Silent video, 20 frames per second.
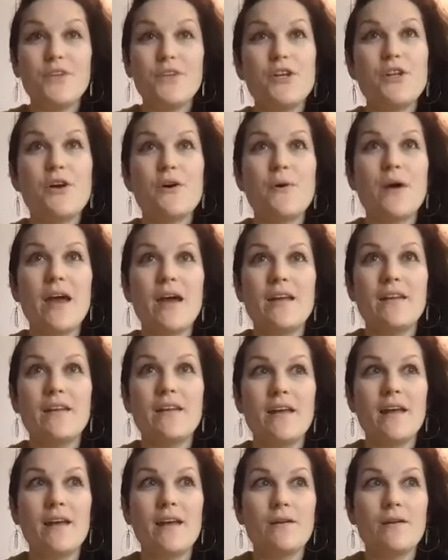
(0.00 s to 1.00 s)
you know,
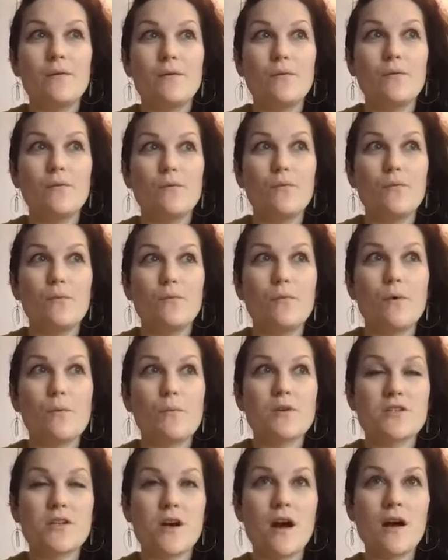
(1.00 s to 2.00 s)
and and when
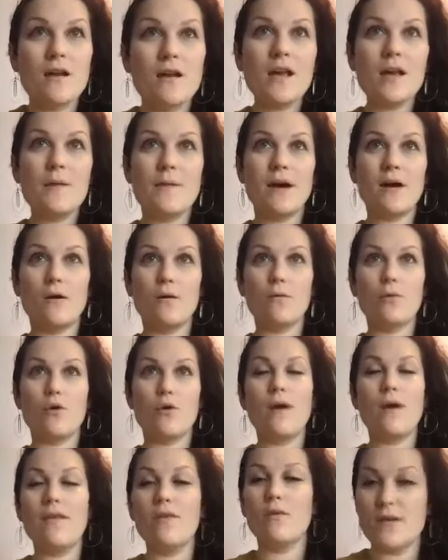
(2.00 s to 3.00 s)
we're talking about the
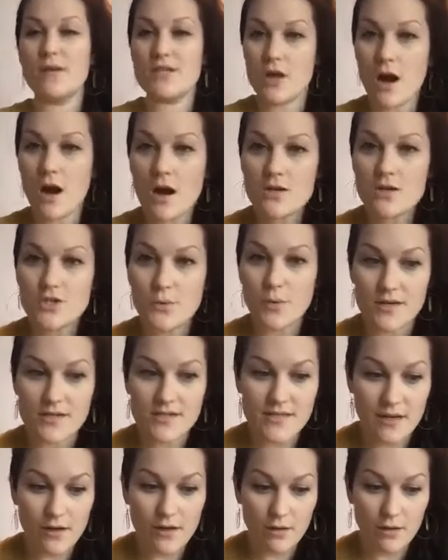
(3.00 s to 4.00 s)
way that we talk to
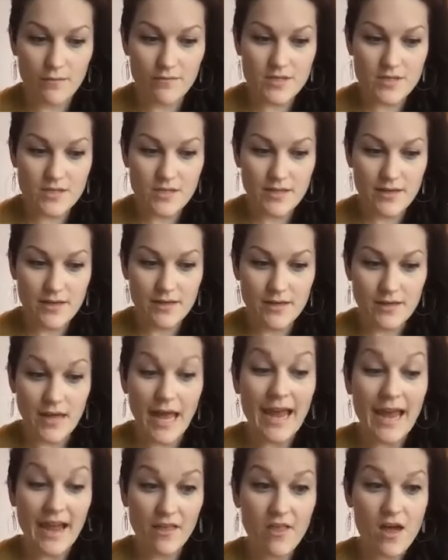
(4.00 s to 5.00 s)
ourselves
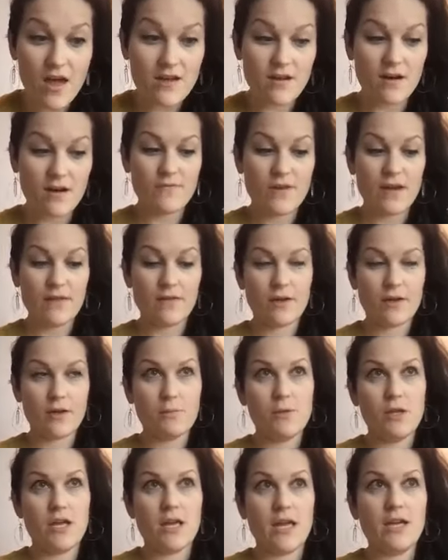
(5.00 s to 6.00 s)
and that nonviolent
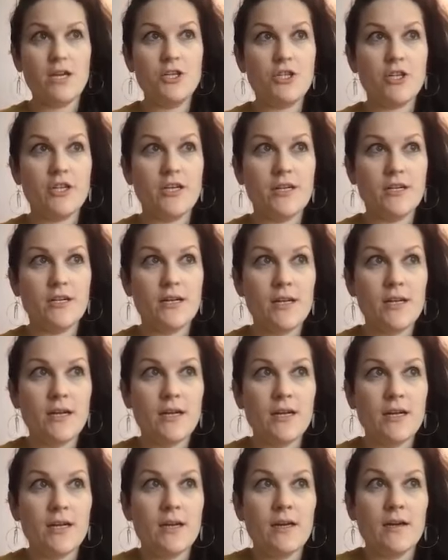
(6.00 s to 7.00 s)
communication,
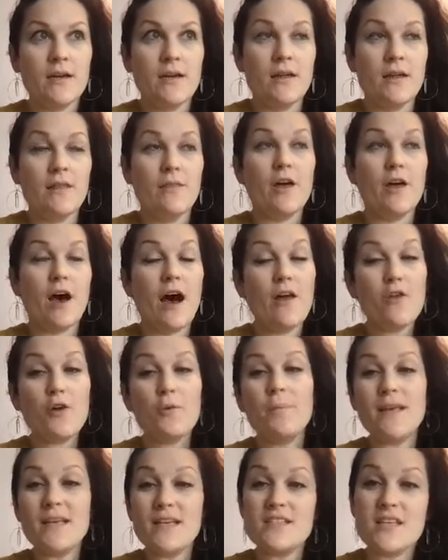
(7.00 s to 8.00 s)
the other
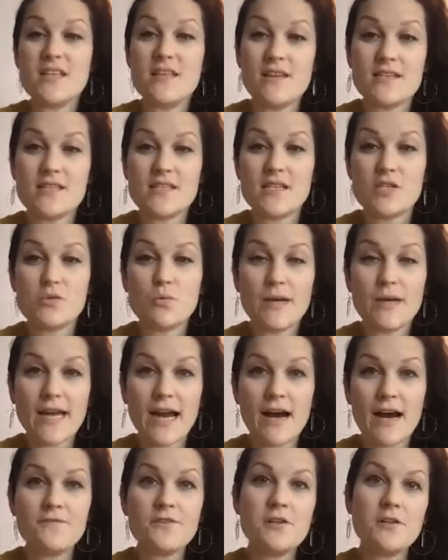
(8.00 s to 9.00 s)
piece of this is we
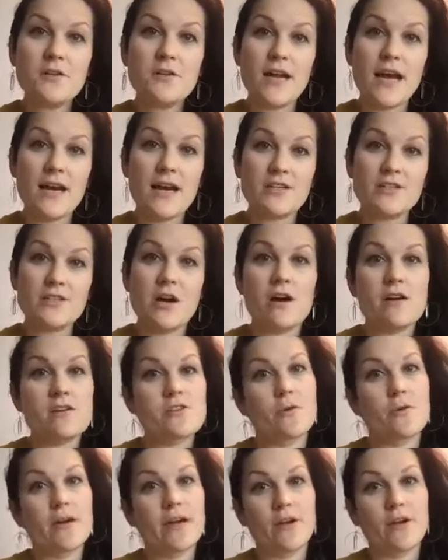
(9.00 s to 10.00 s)
have to learn how to talk
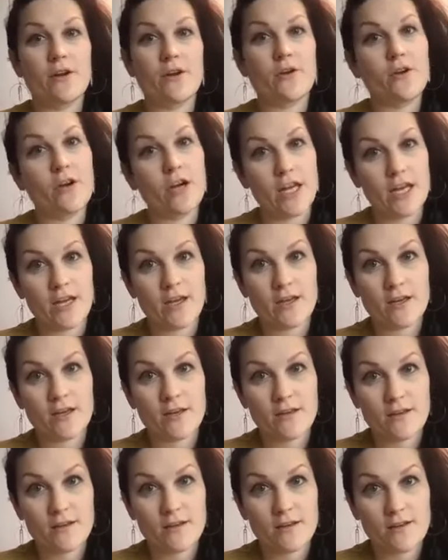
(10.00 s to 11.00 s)
to our inner critic.
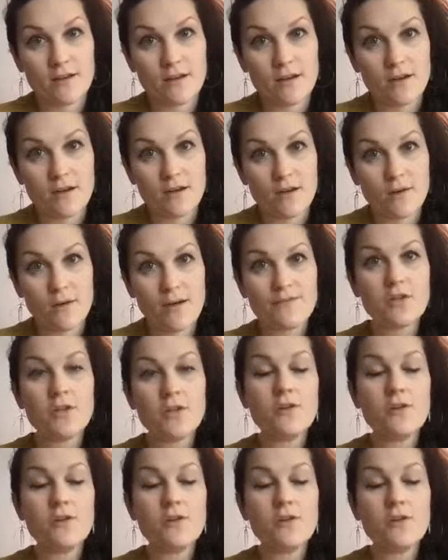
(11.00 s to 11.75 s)
We have